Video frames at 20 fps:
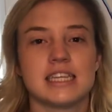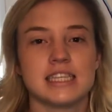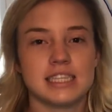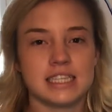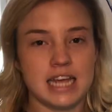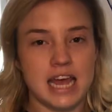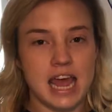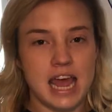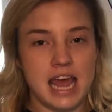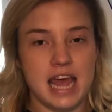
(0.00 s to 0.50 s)

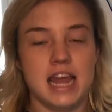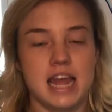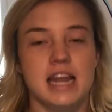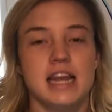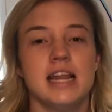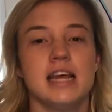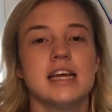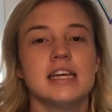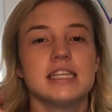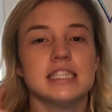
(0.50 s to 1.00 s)

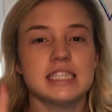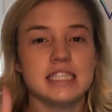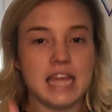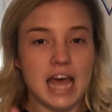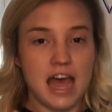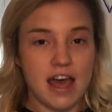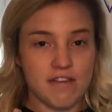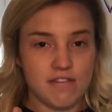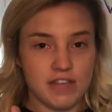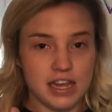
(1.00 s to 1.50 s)
10,
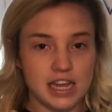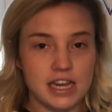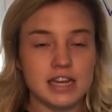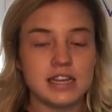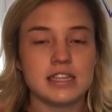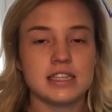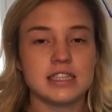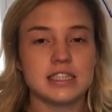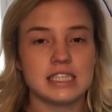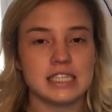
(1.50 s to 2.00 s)
7,
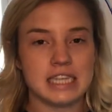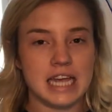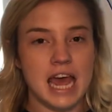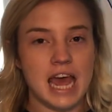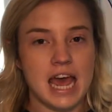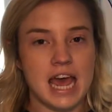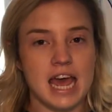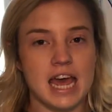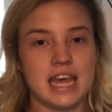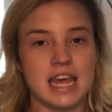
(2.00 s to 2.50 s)

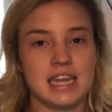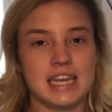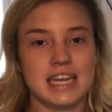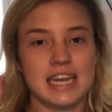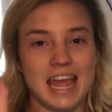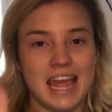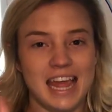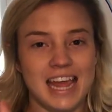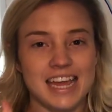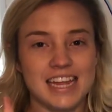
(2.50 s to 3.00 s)
10,
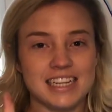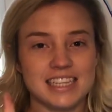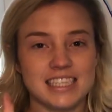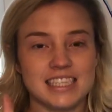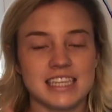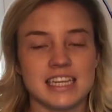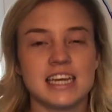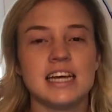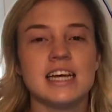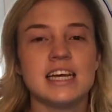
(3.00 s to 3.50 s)
8,